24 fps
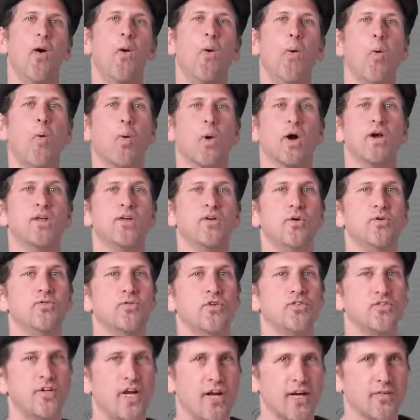or use
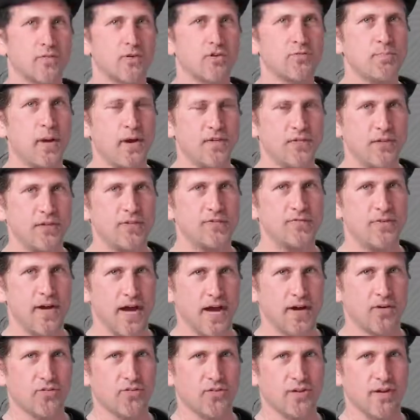this data for special
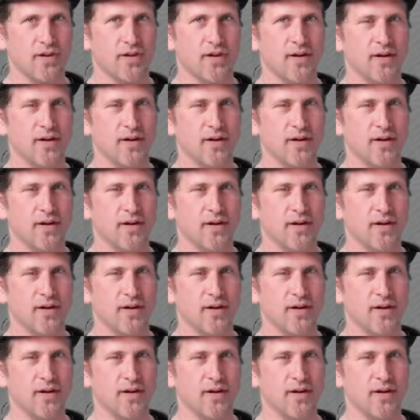effects.